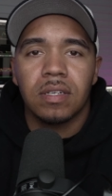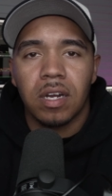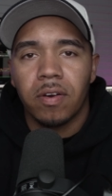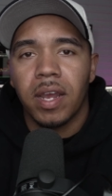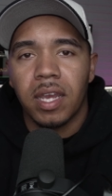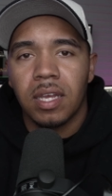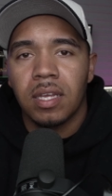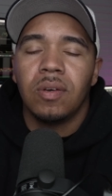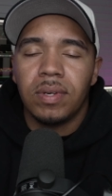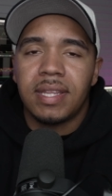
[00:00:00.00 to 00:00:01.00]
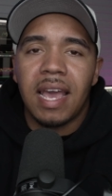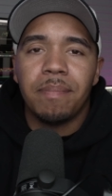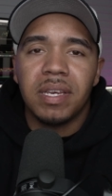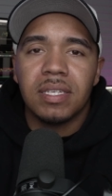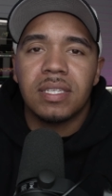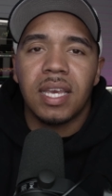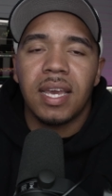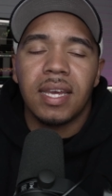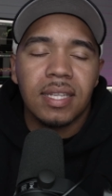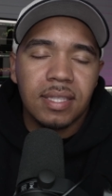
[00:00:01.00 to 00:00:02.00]
All right. With that being
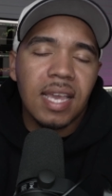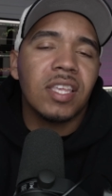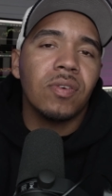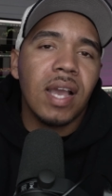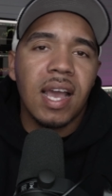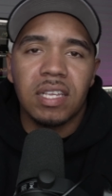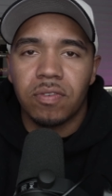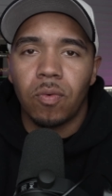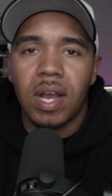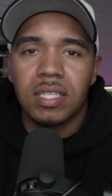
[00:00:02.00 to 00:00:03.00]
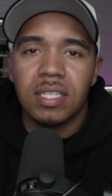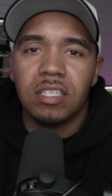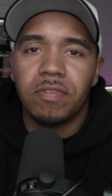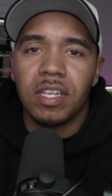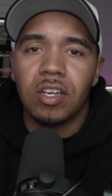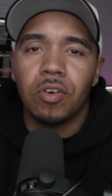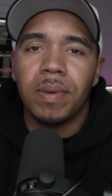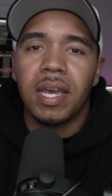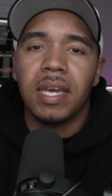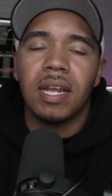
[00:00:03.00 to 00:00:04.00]
said, thank you guys for watching this video,
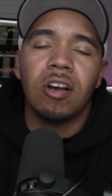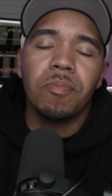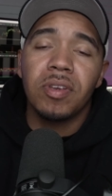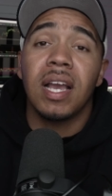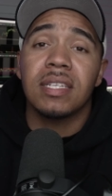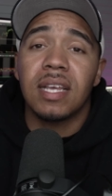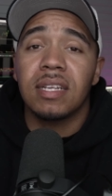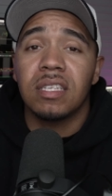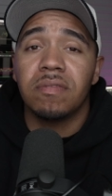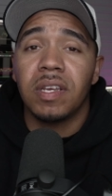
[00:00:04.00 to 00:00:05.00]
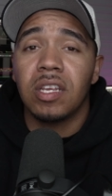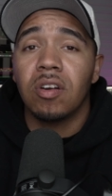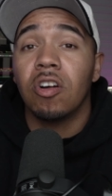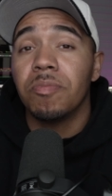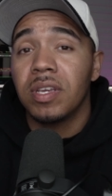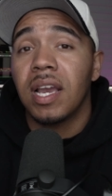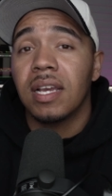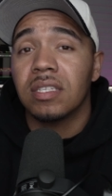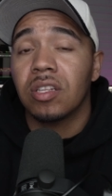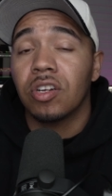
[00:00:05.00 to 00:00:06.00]
man. I hope you guys liked this video. I hope you
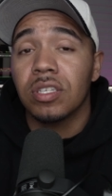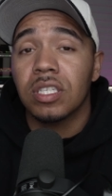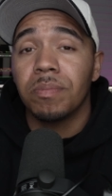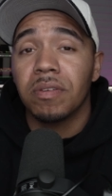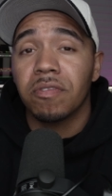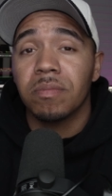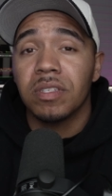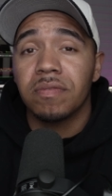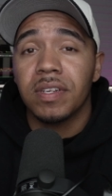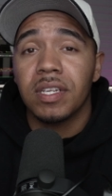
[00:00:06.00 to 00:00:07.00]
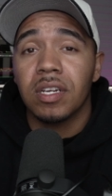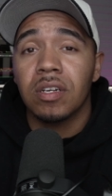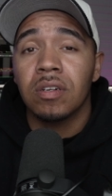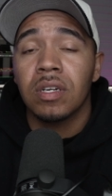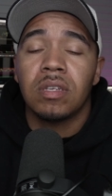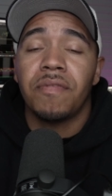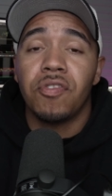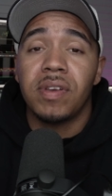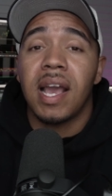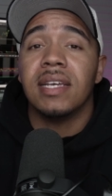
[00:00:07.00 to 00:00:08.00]
guys learned something from this video. If
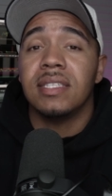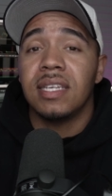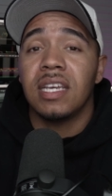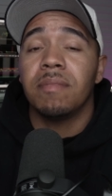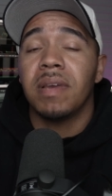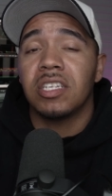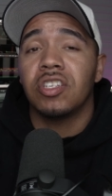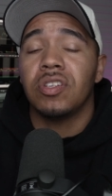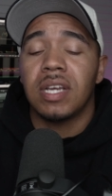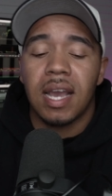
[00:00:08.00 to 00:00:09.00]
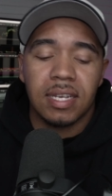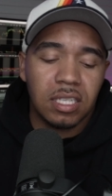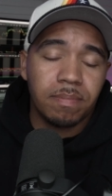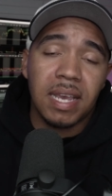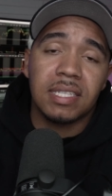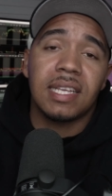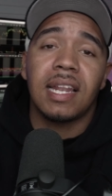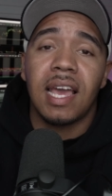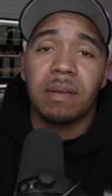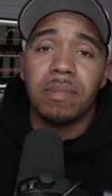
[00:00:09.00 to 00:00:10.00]
you guys did, make sure you guys smash that
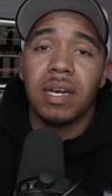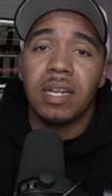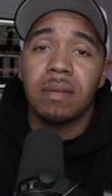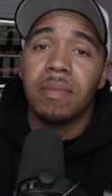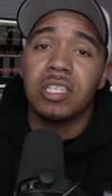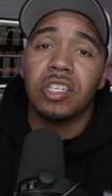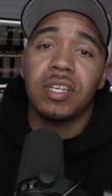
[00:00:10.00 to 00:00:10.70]
like button. Make sure you